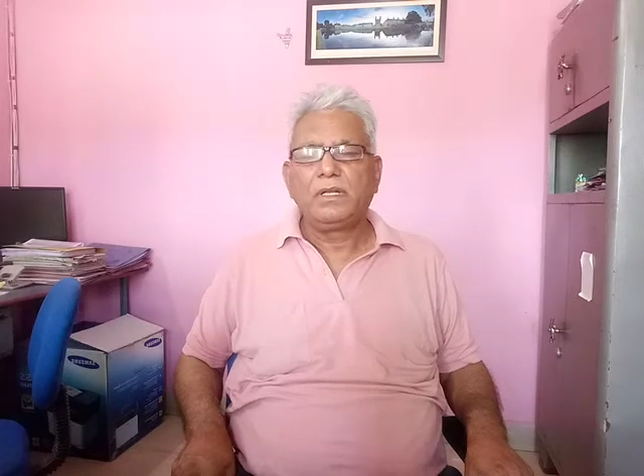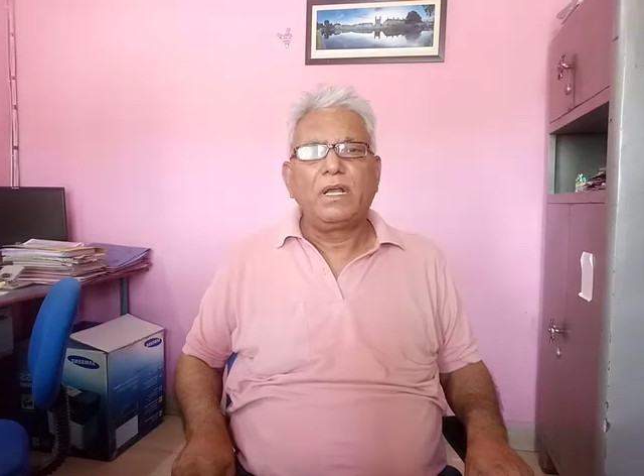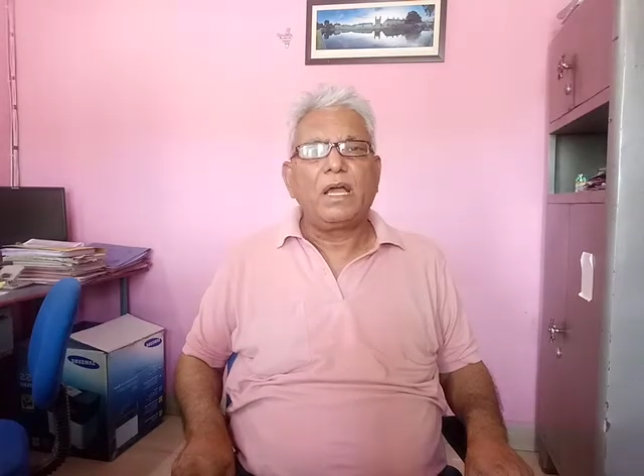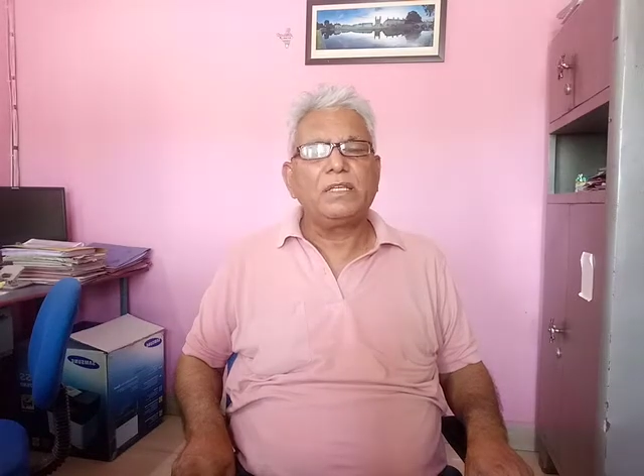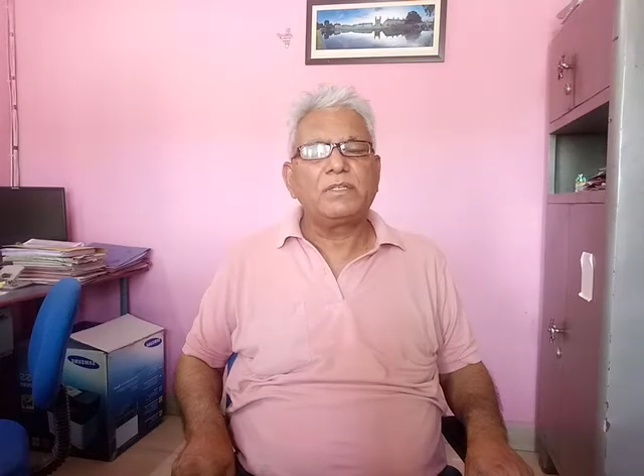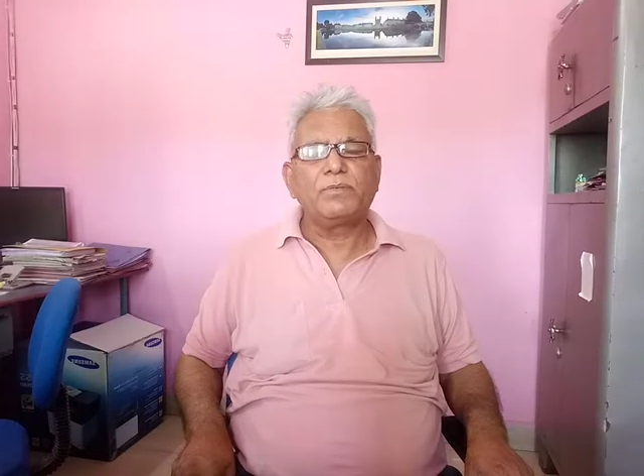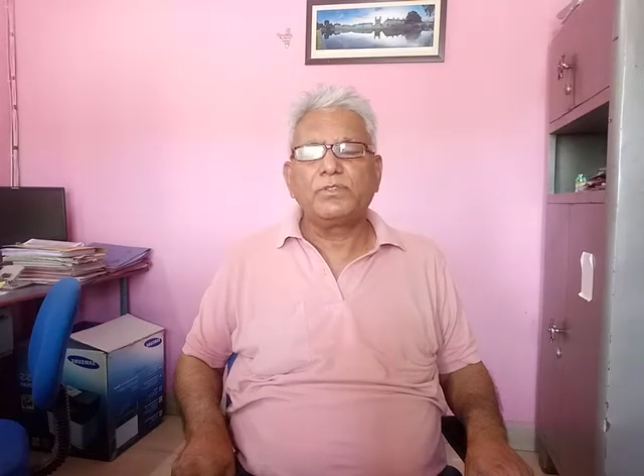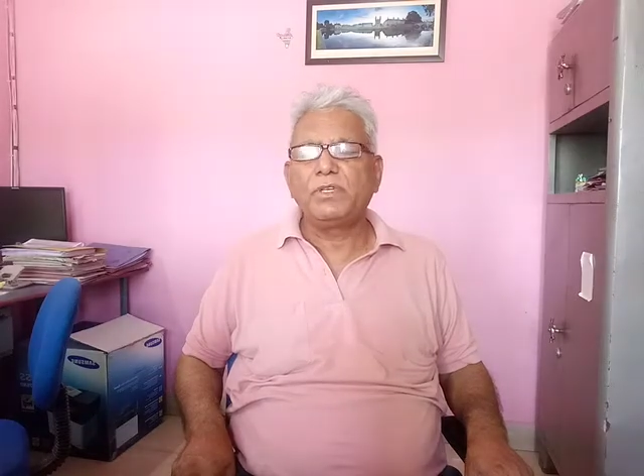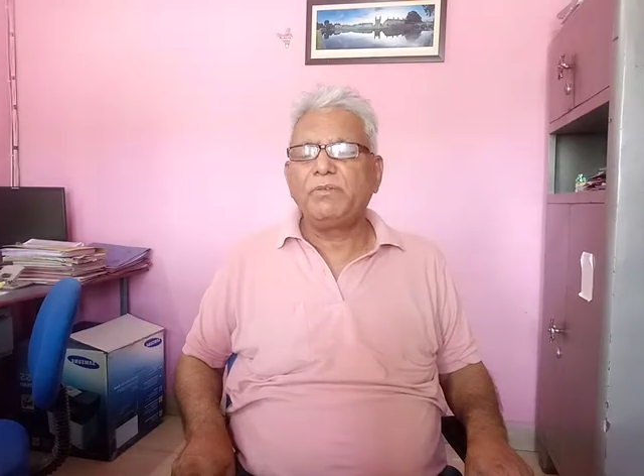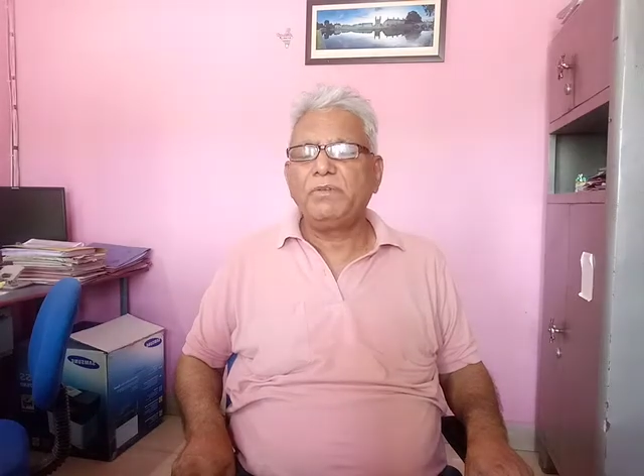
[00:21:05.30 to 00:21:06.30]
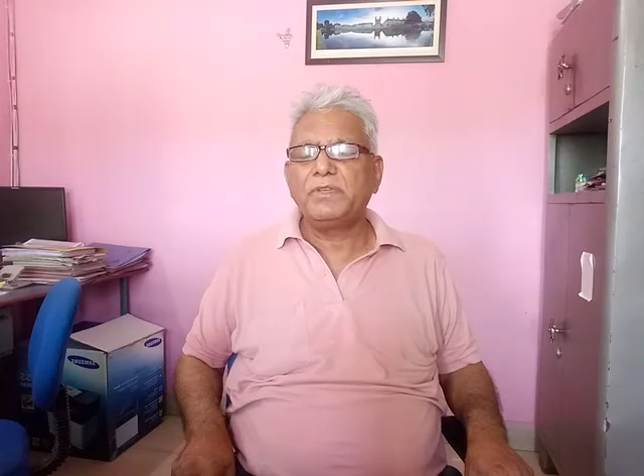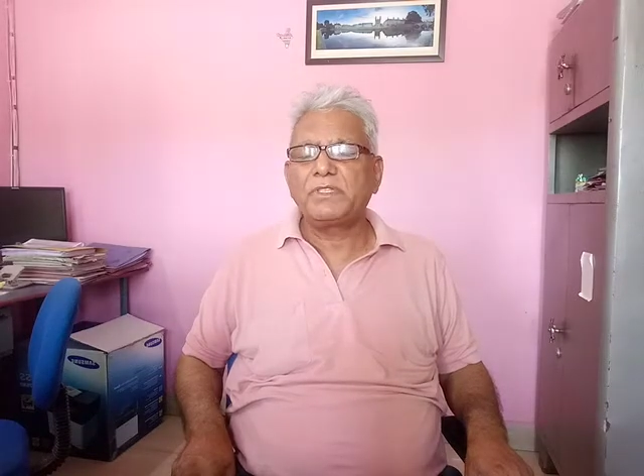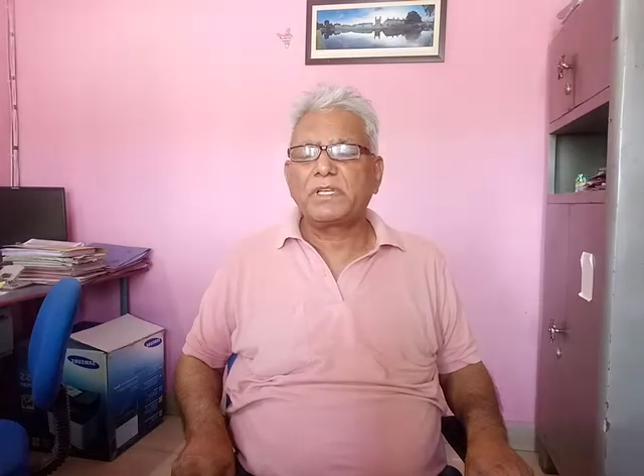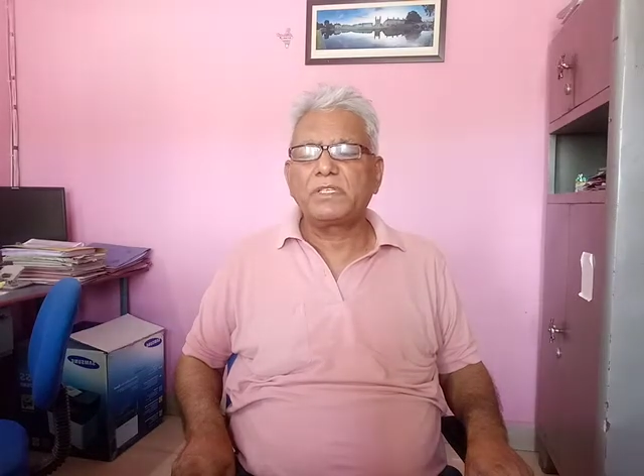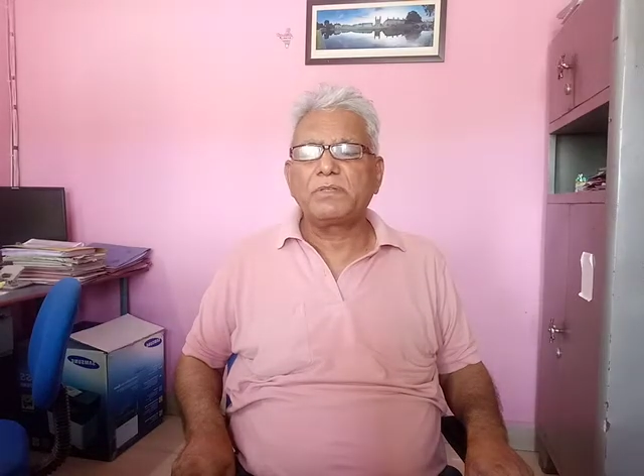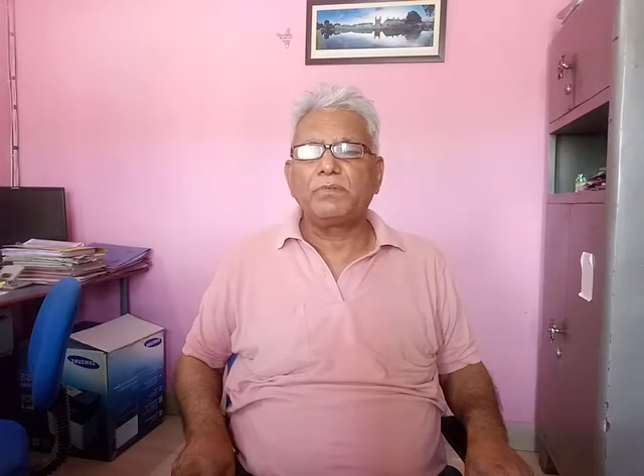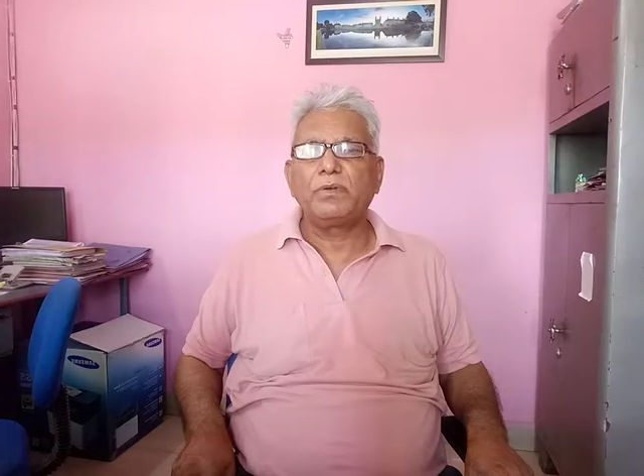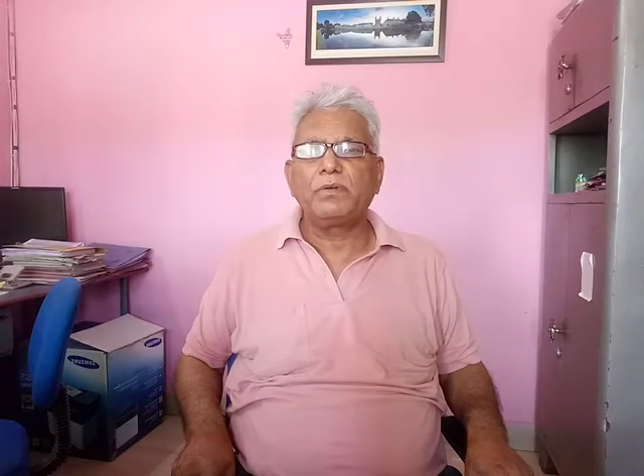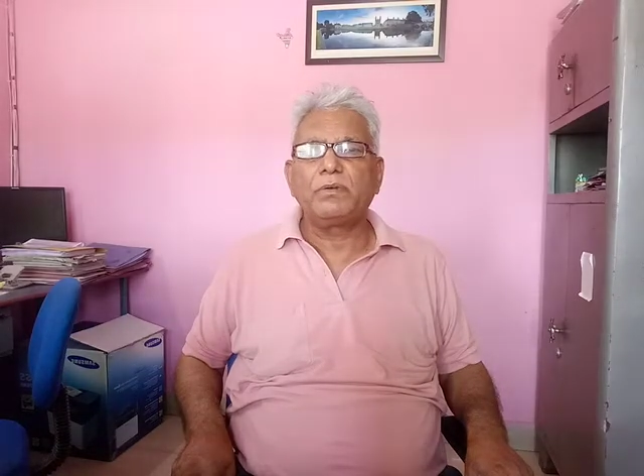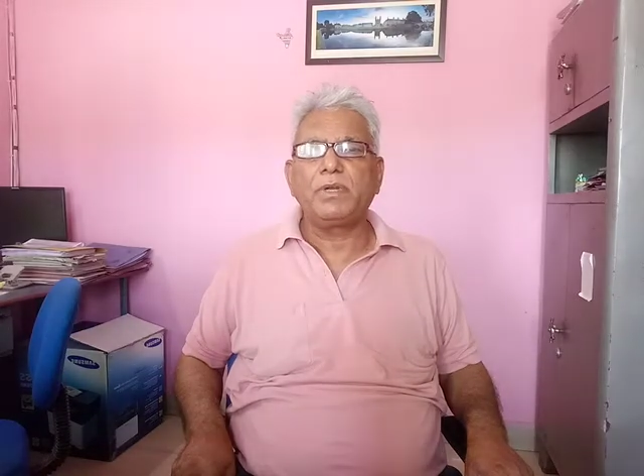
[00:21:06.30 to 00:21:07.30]
I suppose he will be a
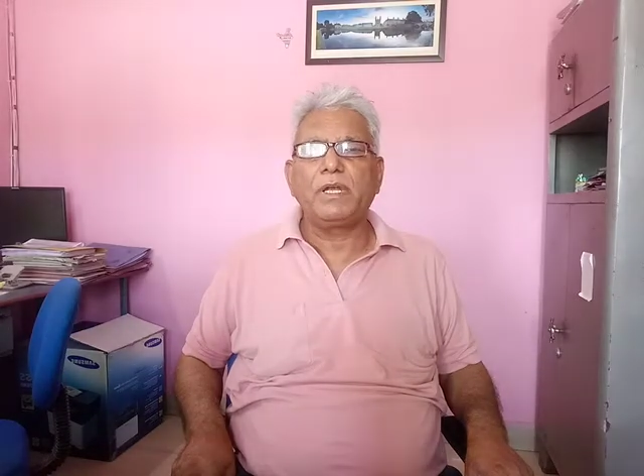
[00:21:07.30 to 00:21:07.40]
successful